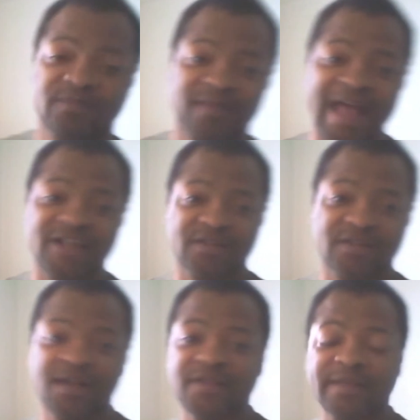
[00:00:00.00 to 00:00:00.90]
has
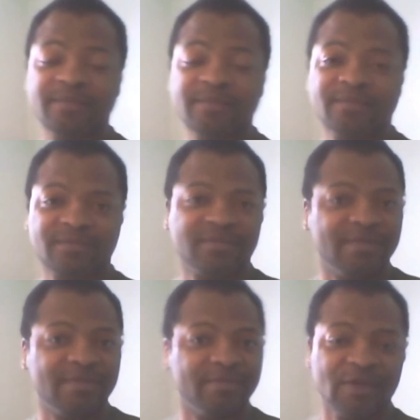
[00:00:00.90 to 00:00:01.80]

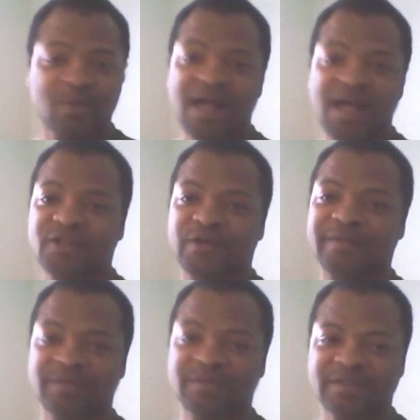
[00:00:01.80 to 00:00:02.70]
no plot to it.
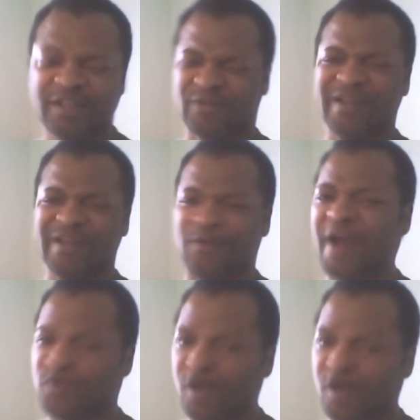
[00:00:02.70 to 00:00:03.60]
Really, why are
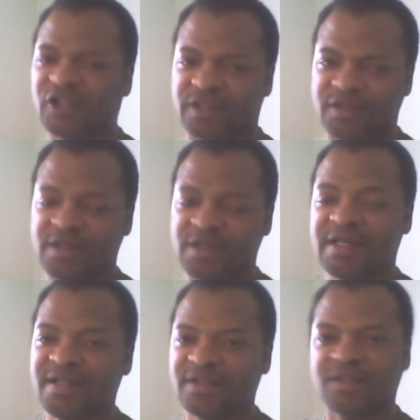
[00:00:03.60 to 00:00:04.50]
you watching this?
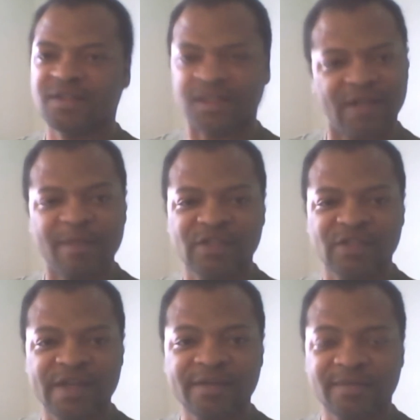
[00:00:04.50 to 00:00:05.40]
This is the dumbest
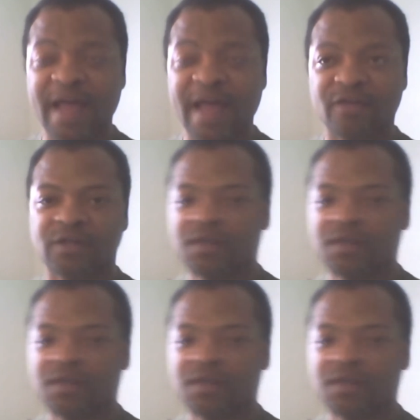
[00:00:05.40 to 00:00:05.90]
thing ever.